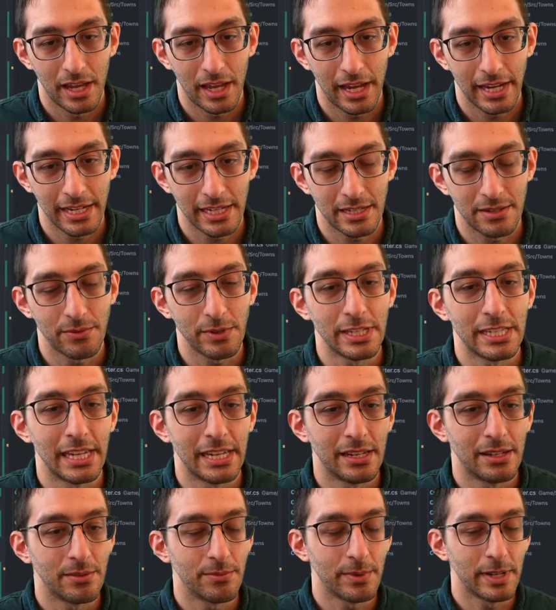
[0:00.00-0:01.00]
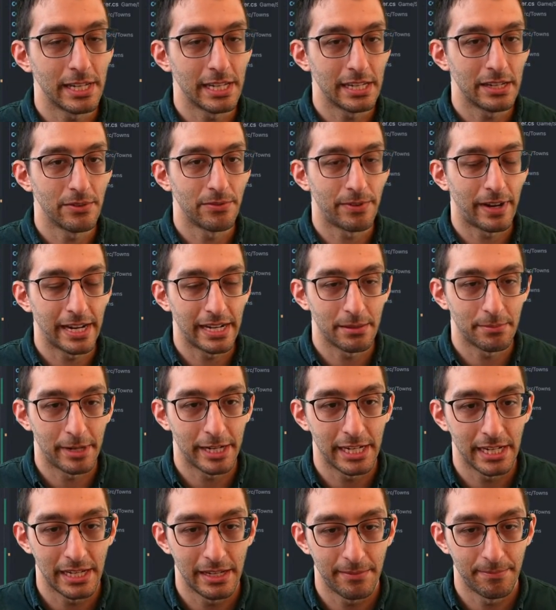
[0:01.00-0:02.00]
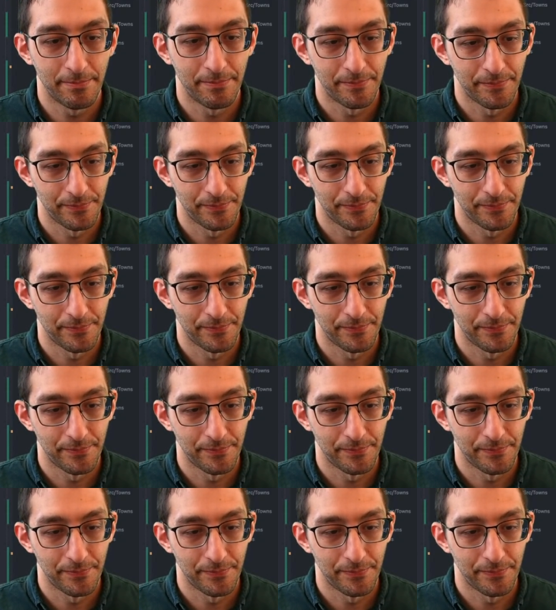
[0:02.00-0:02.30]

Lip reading: I guess if we didn't, we need to find it by name.